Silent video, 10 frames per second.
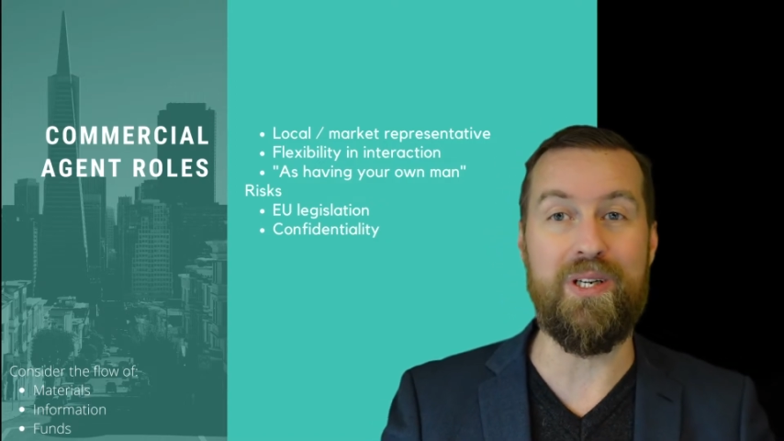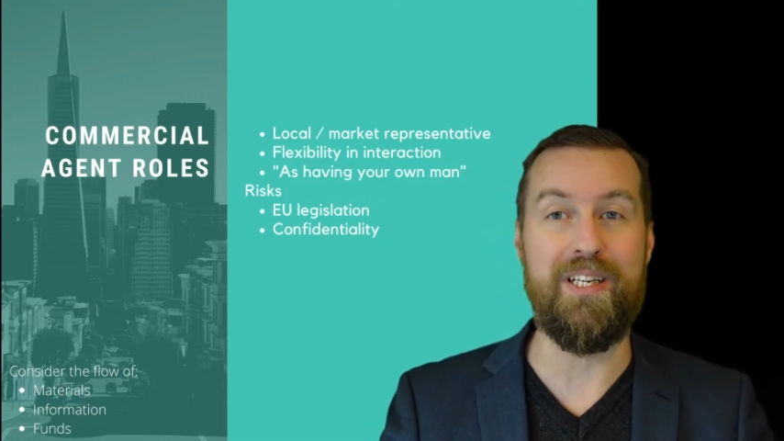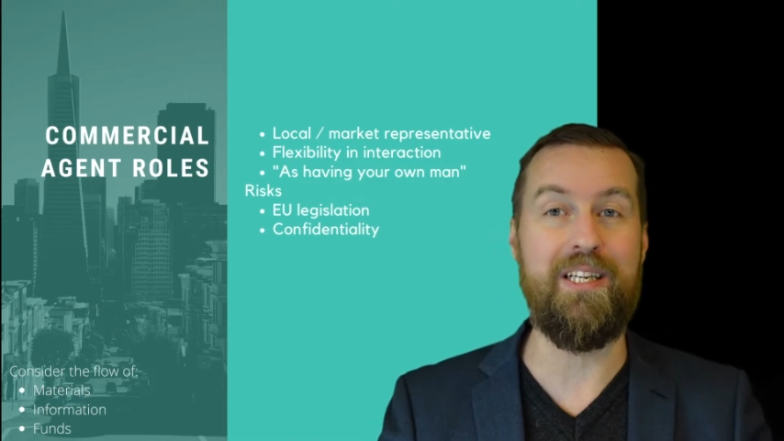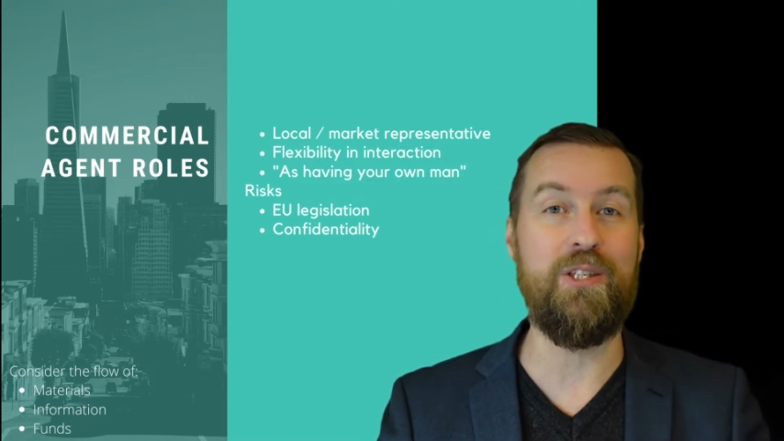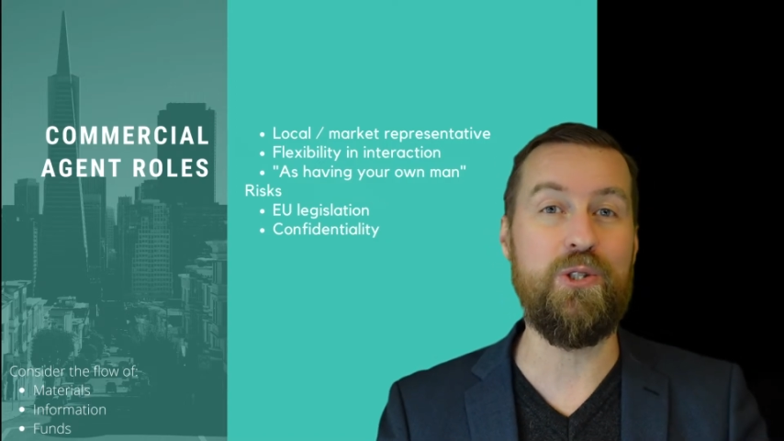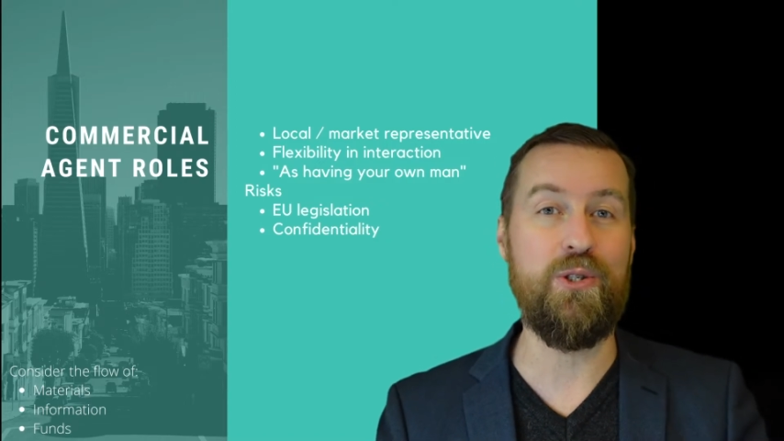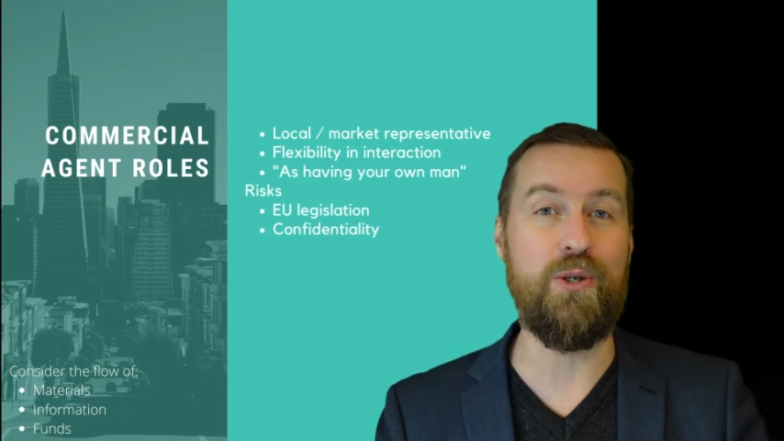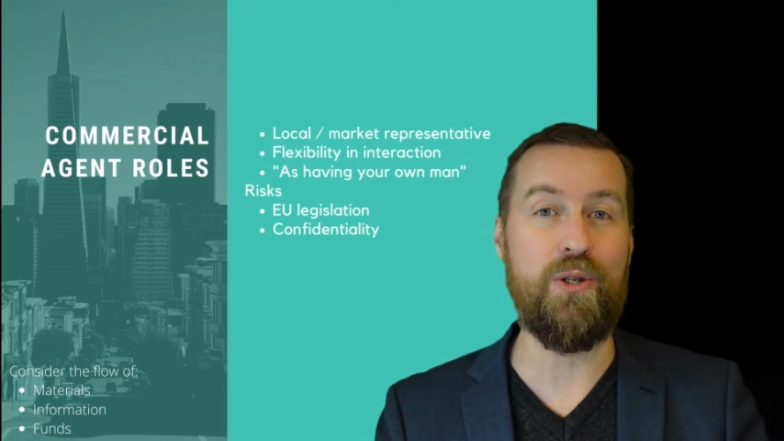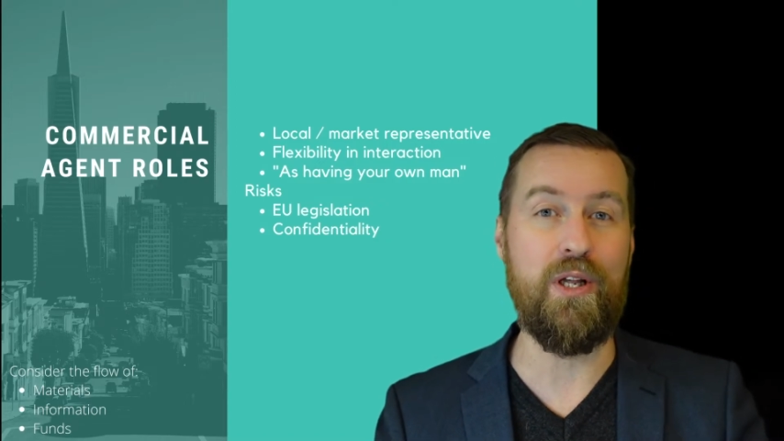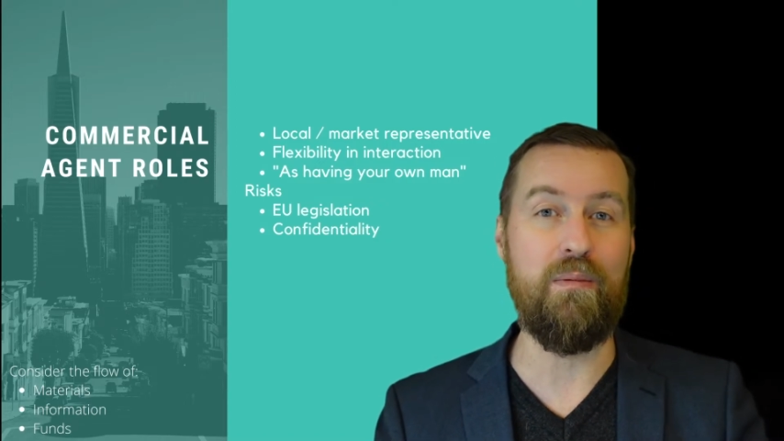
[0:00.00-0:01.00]
an
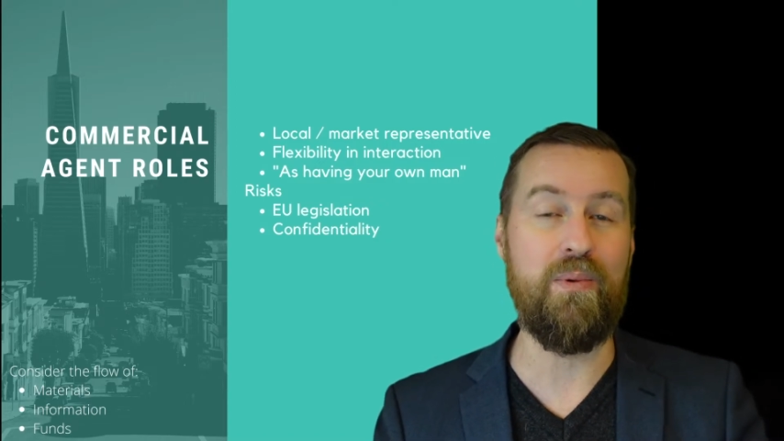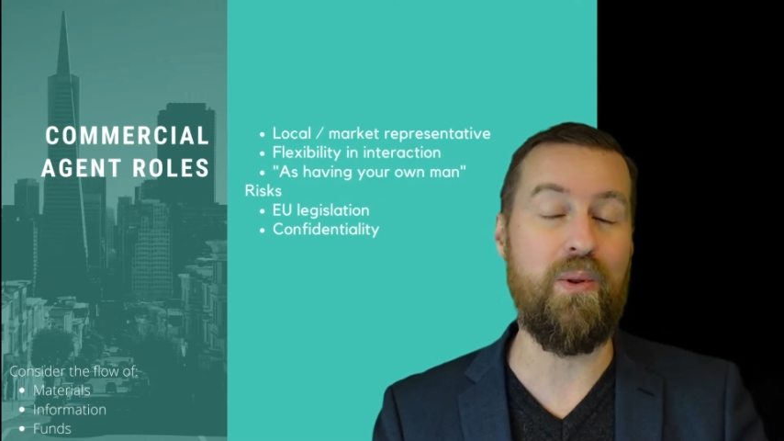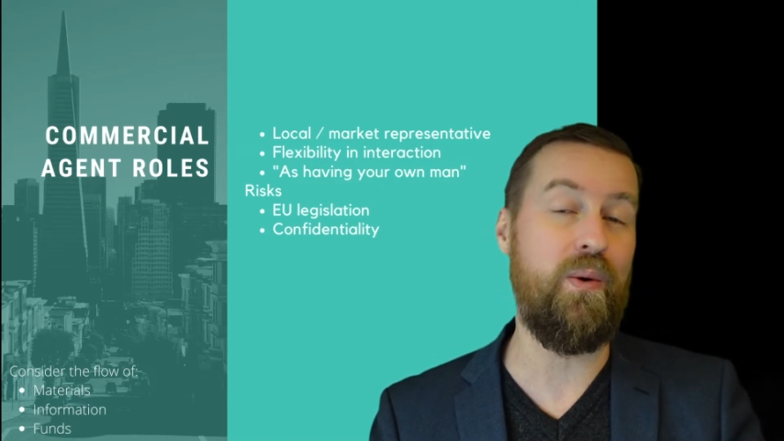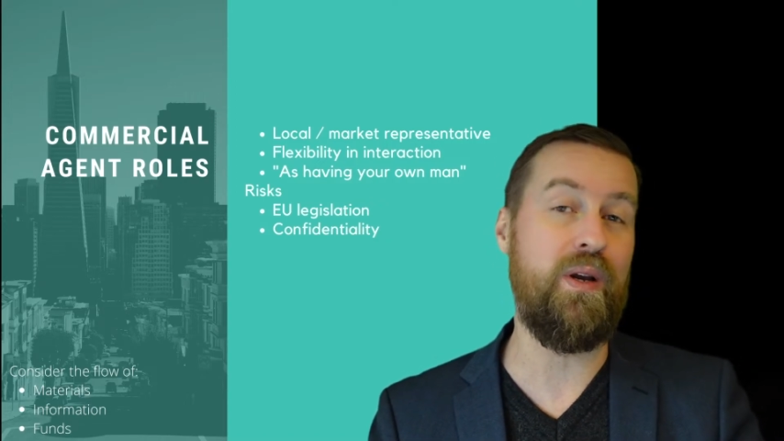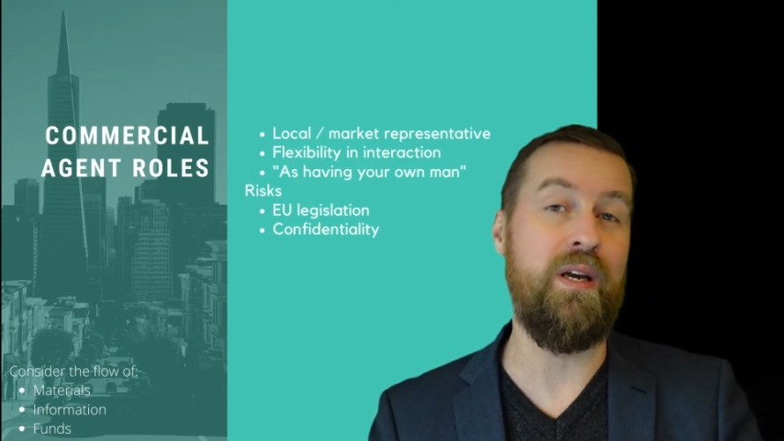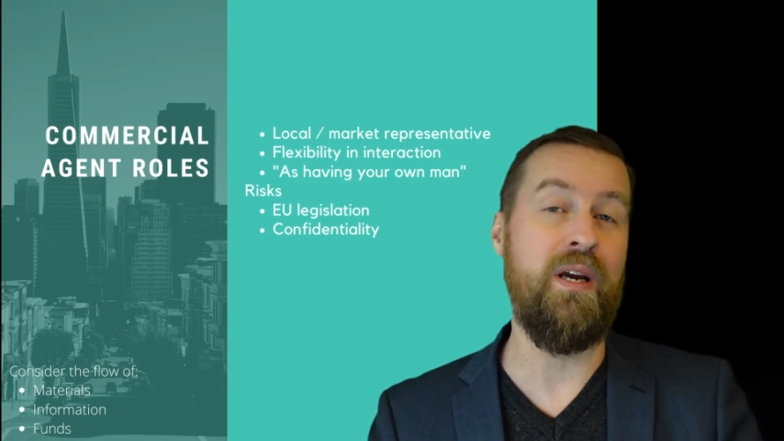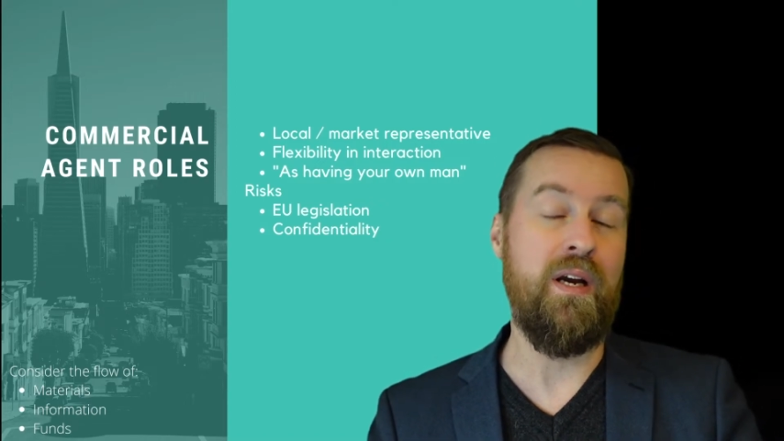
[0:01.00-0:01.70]
internal employee,